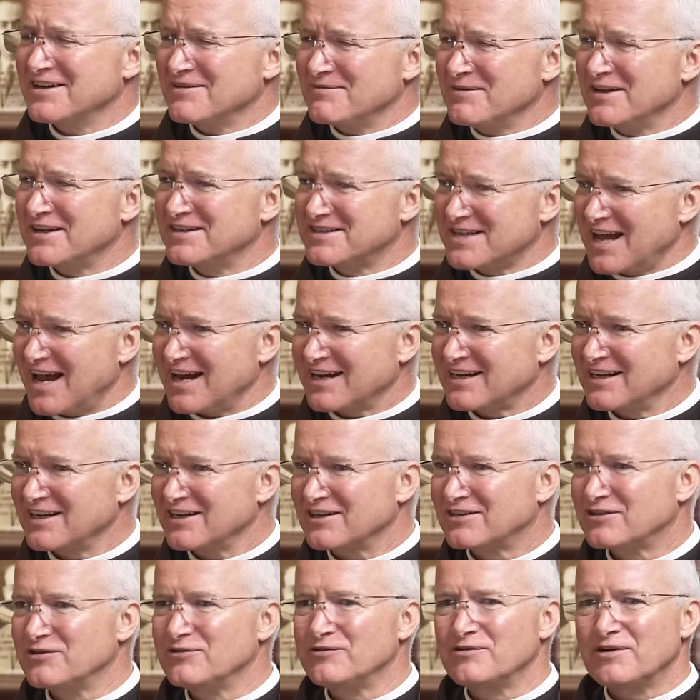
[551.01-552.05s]
exactly
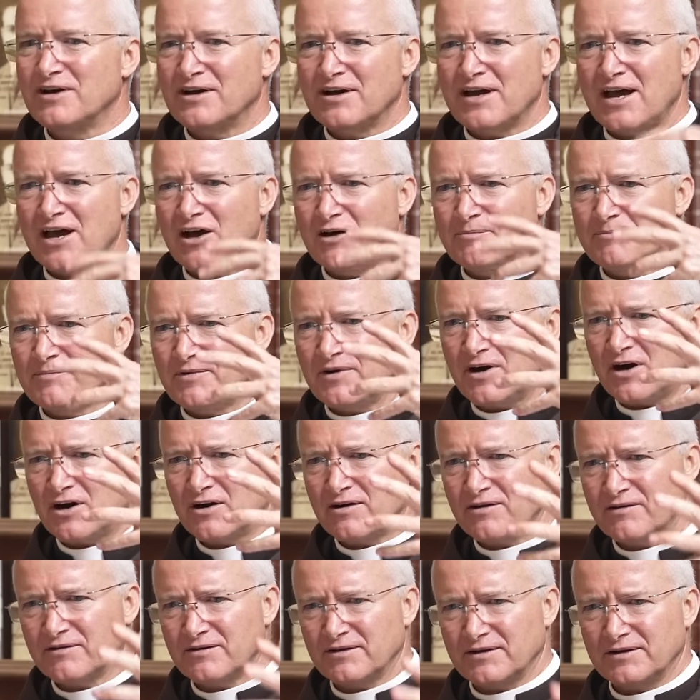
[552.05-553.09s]
to help
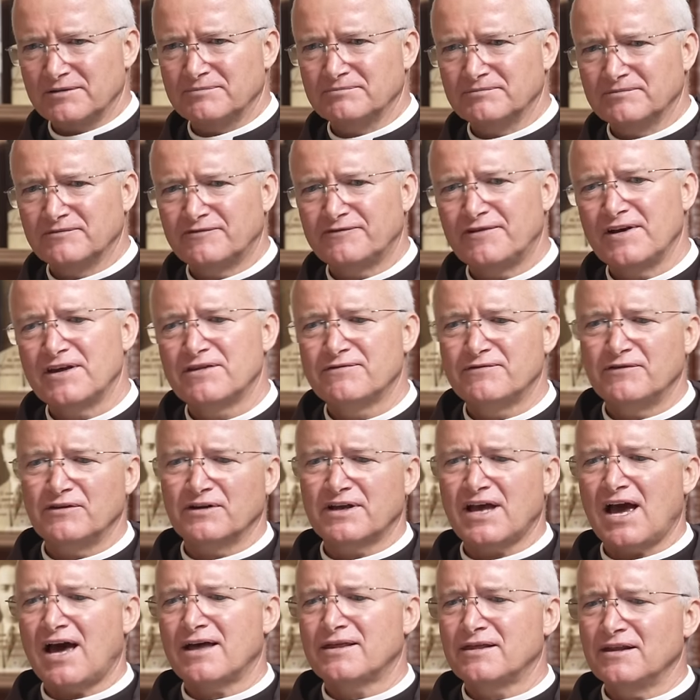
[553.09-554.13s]
our faithful
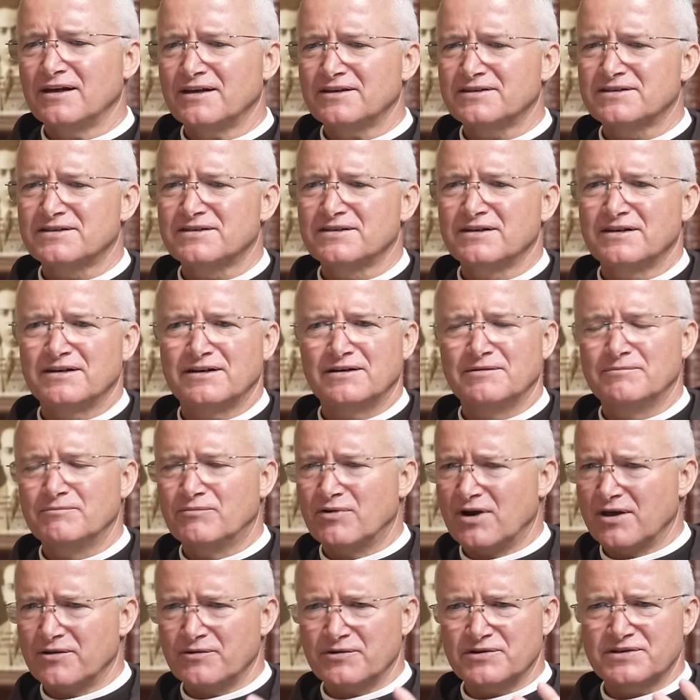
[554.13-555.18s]
Catholics,
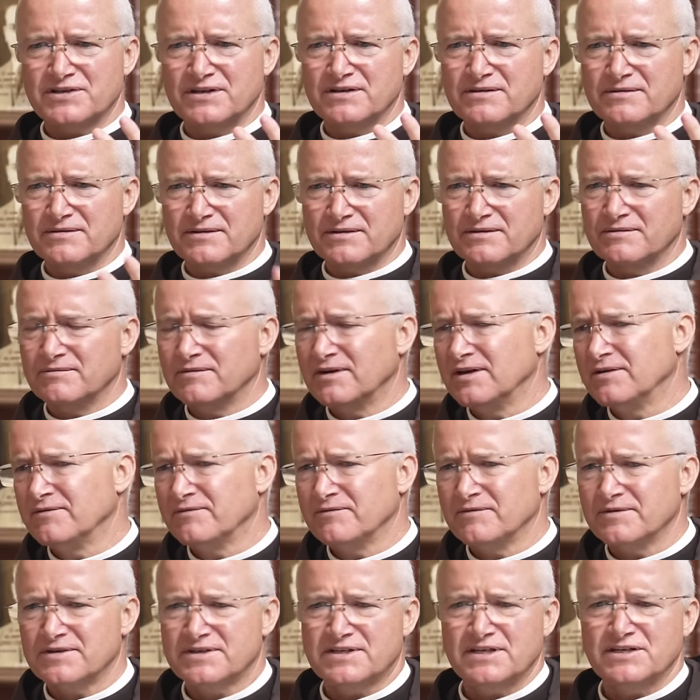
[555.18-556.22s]
brothers and
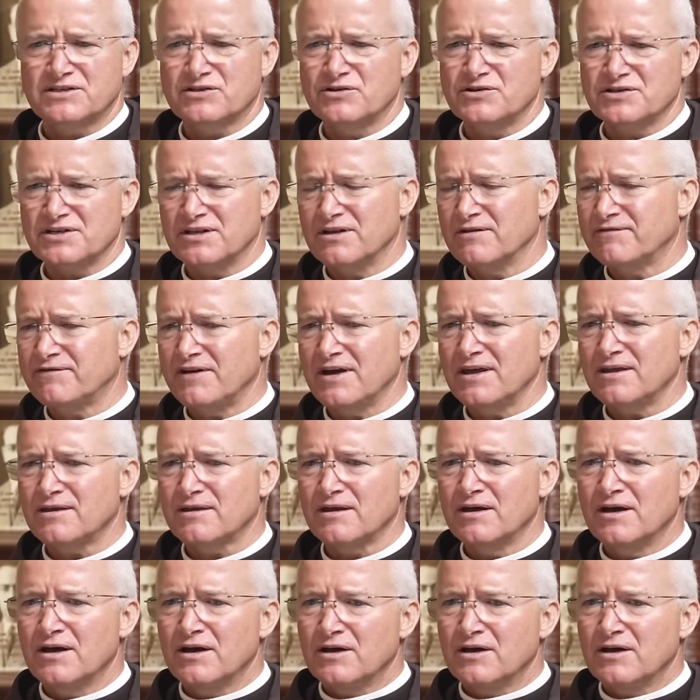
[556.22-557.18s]
sisters in the faith,